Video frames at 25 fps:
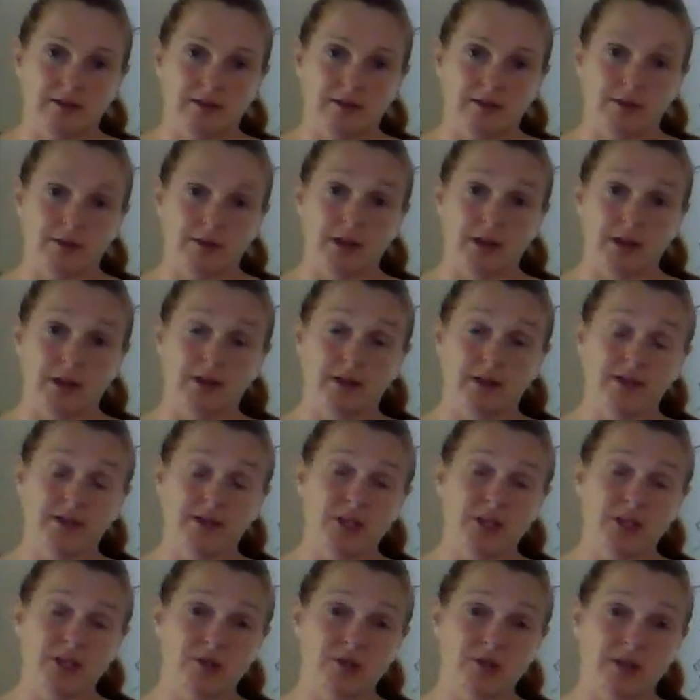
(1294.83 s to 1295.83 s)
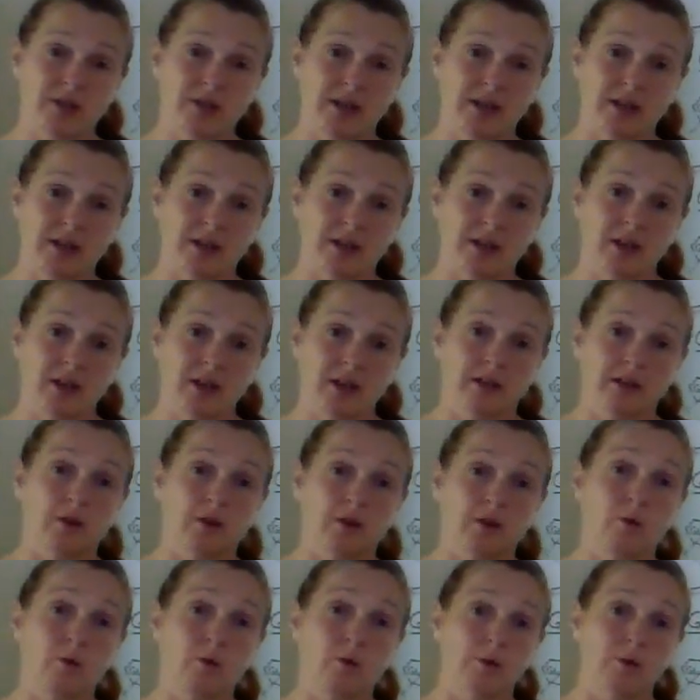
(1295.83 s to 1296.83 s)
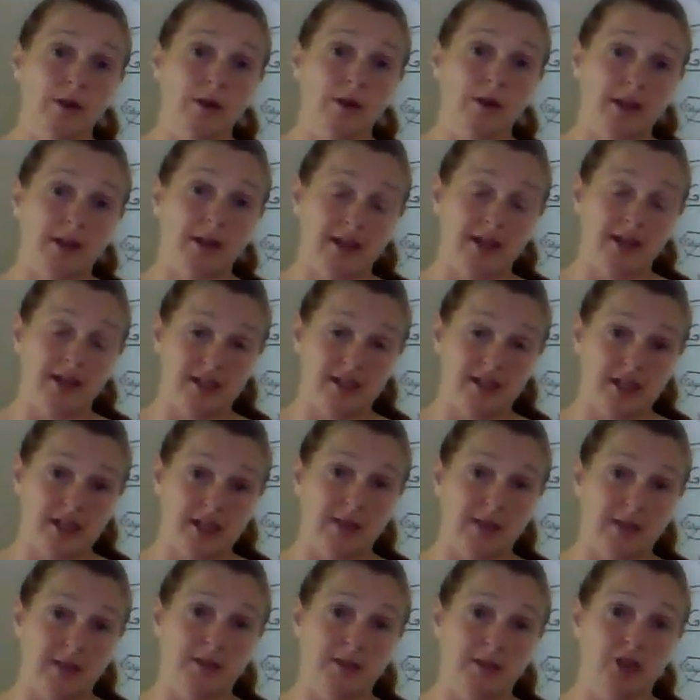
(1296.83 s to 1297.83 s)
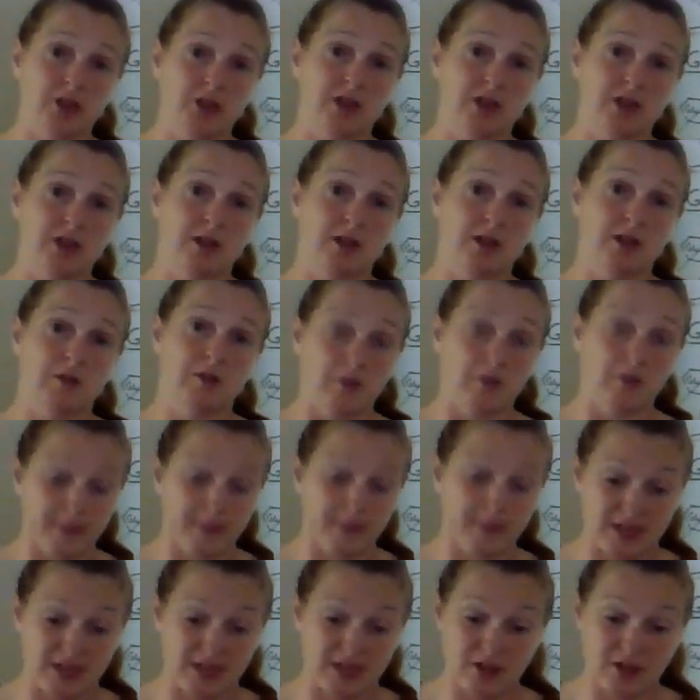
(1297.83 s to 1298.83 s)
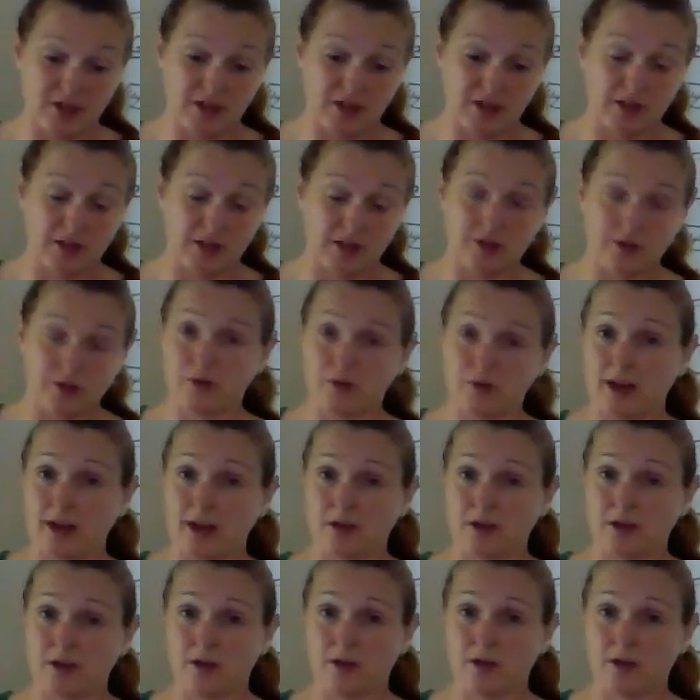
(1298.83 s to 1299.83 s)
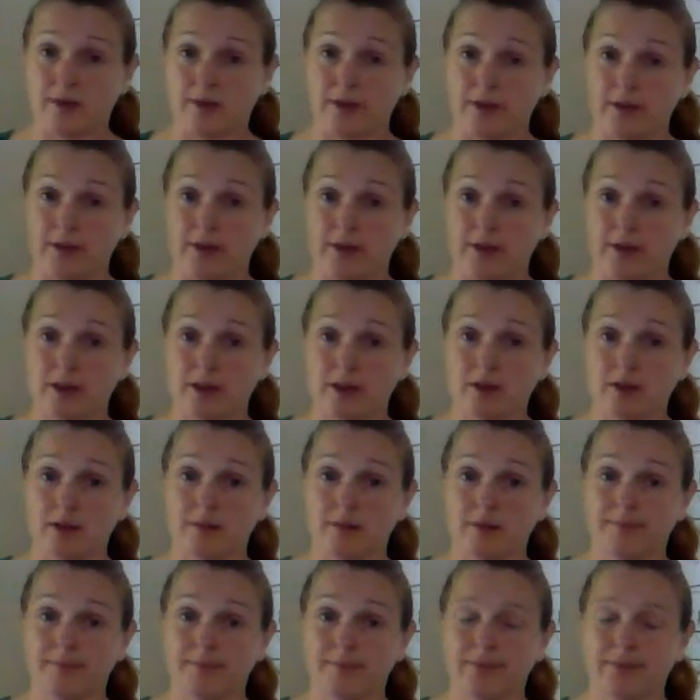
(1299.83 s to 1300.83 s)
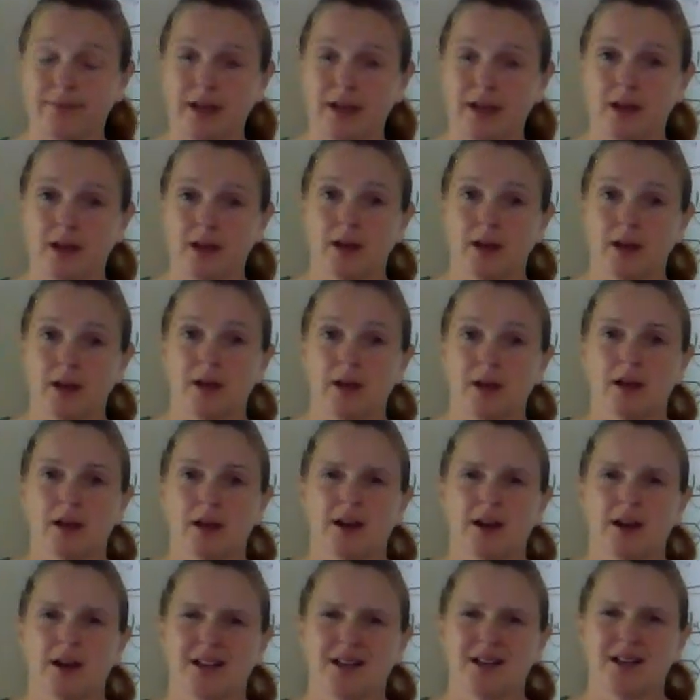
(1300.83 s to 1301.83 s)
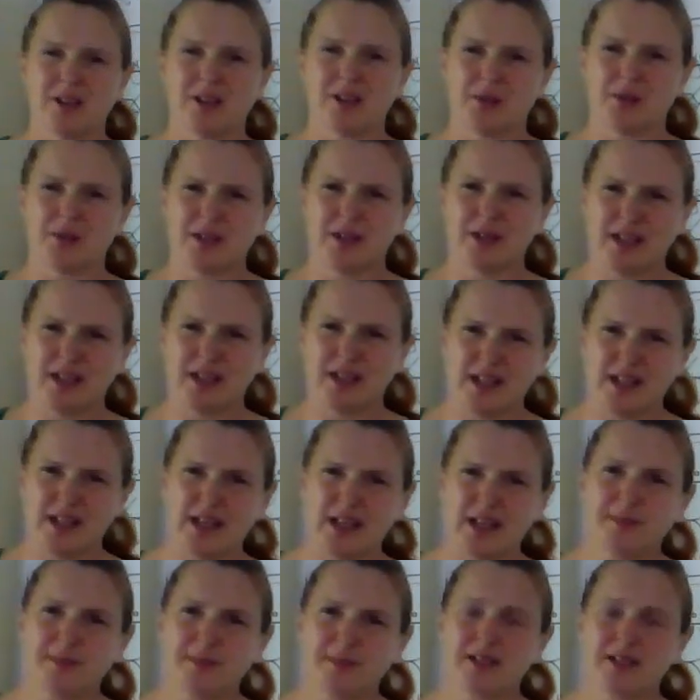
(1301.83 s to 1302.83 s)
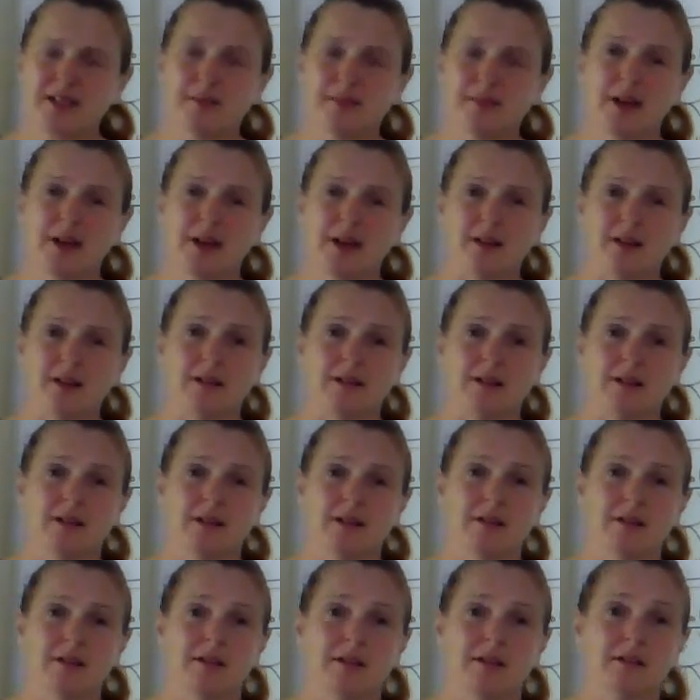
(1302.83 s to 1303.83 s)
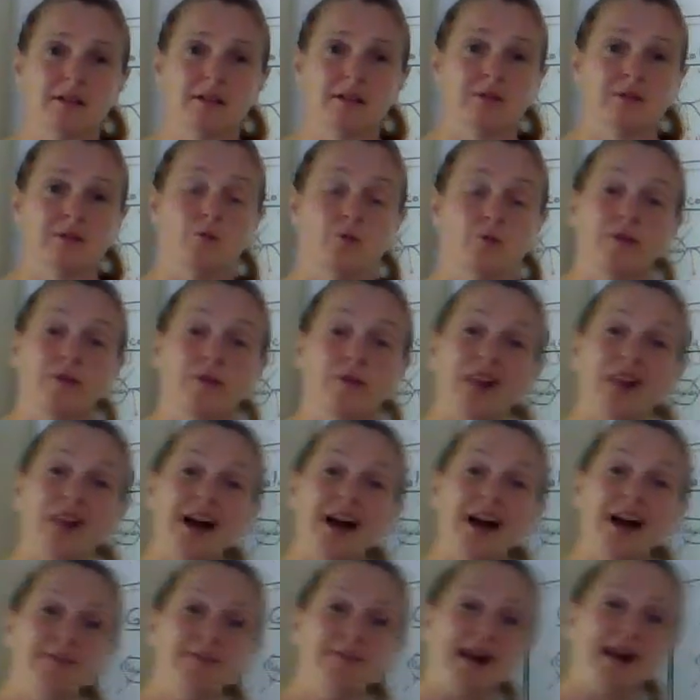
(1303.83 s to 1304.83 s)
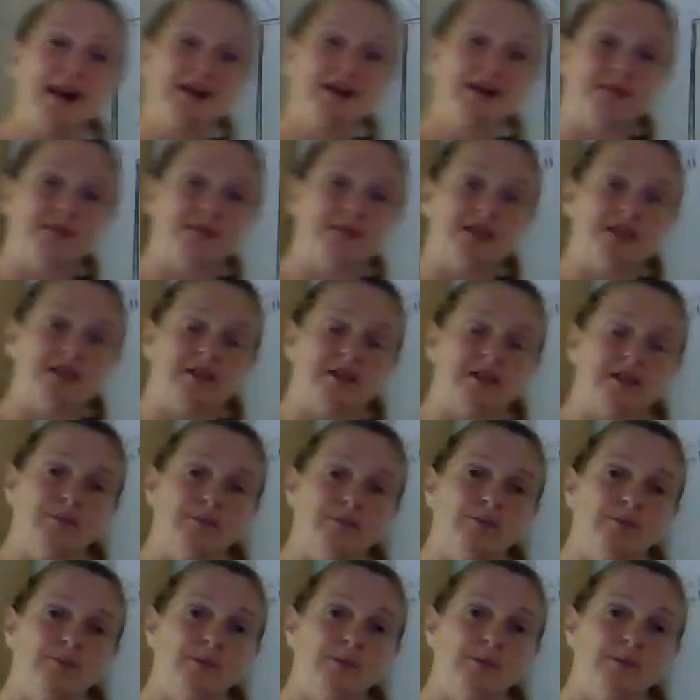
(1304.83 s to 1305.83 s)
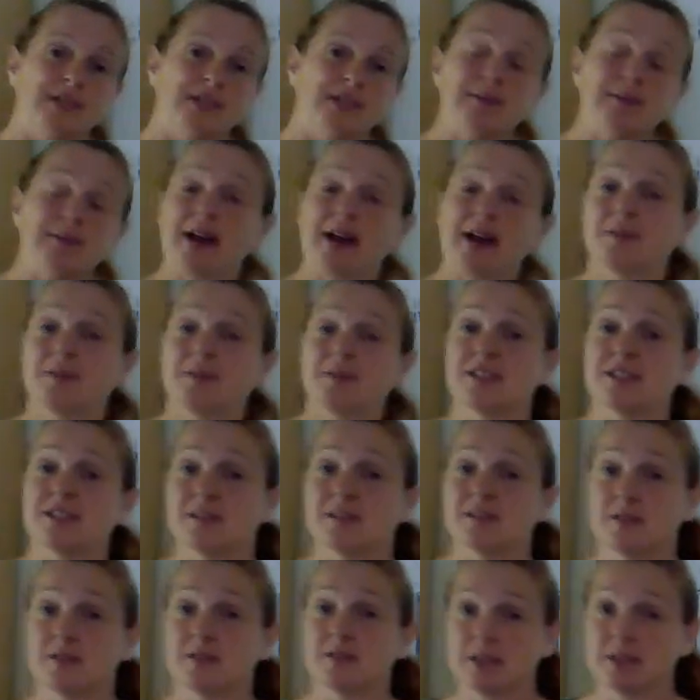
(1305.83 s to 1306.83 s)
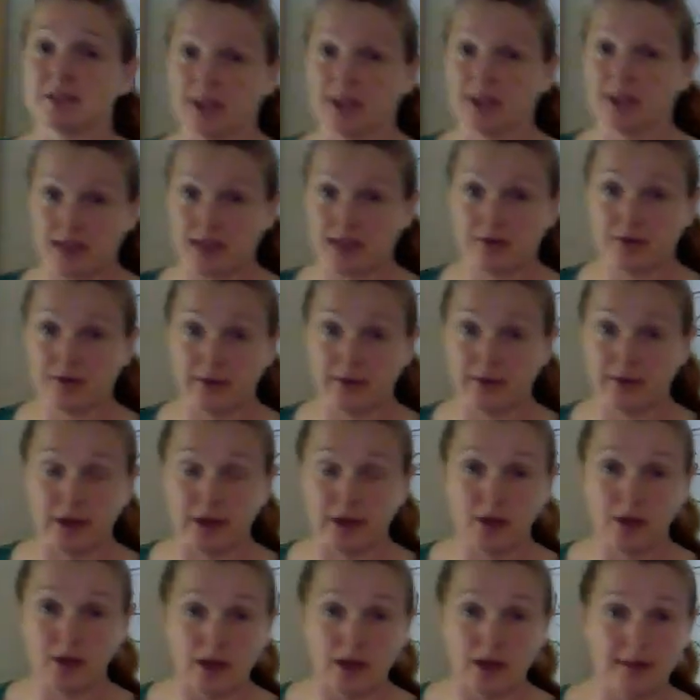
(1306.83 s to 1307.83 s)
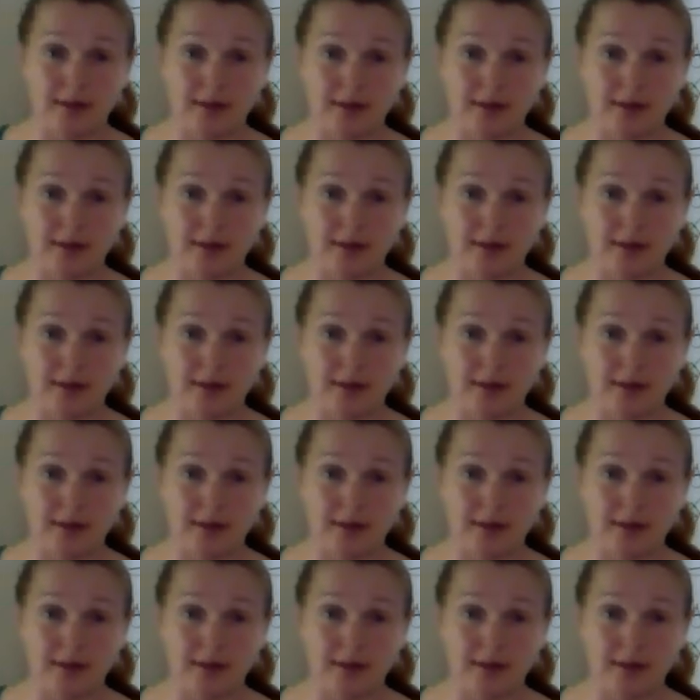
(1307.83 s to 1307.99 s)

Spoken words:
We get enough tissue death, the whole organ is damaged or potentially goes through catastrophic failure. And so keep this in mind. We've got a backup system, but this backup system doesn't last for very long.